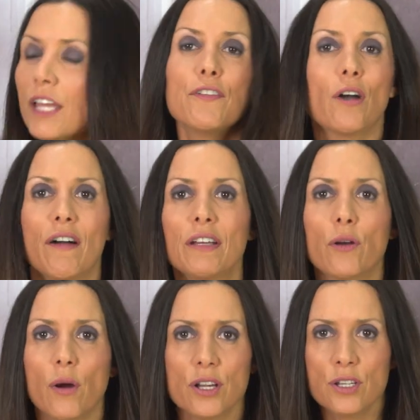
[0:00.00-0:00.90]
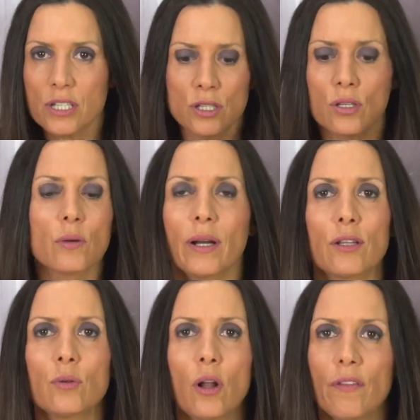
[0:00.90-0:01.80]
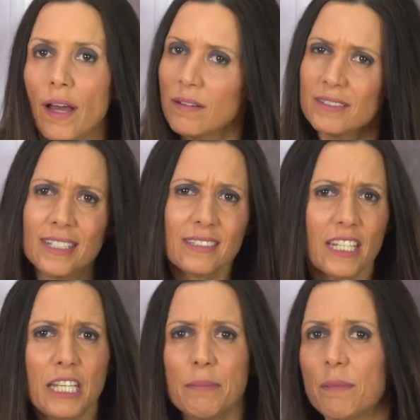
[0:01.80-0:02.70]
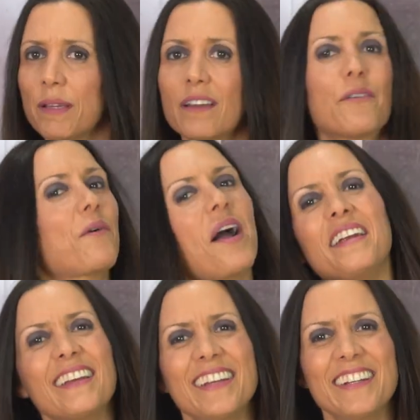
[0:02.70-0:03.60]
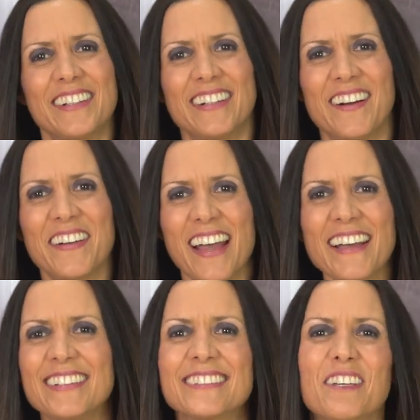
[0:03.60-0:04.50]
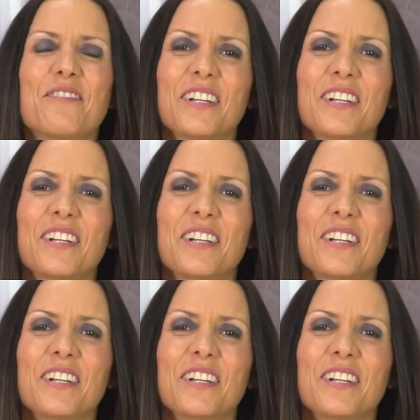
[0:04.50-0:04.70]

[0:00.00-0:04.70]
if you have any questions and you don't want to do all of that, just email me right here, okay? Don't